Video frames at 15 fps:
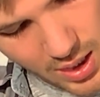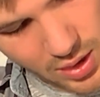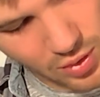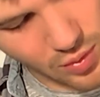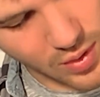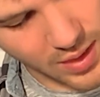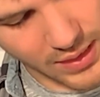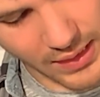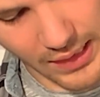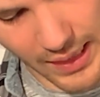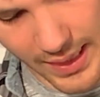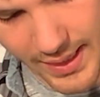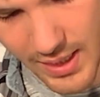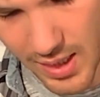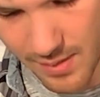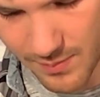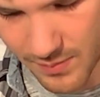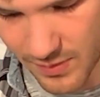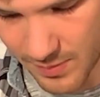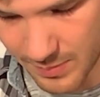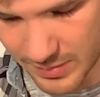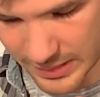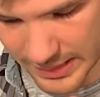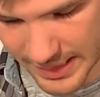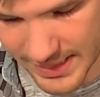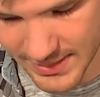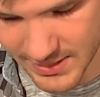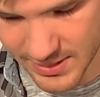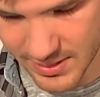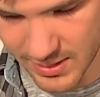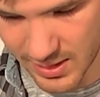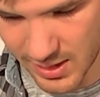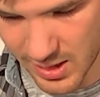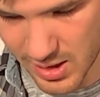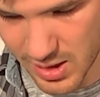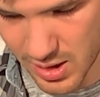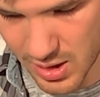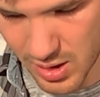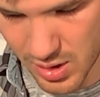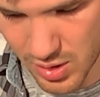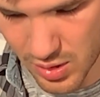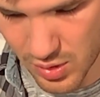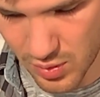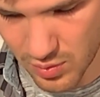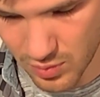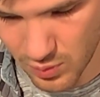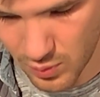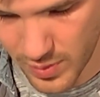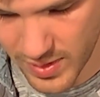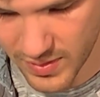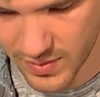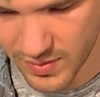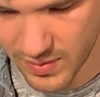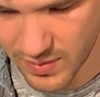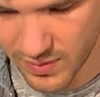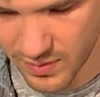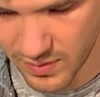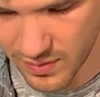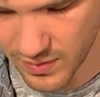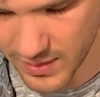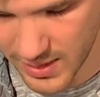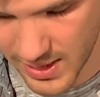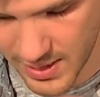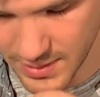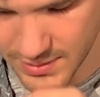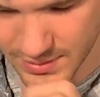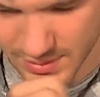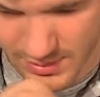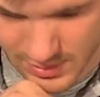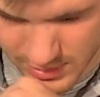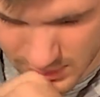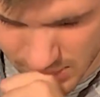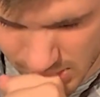And you can line up the plate here with the keys,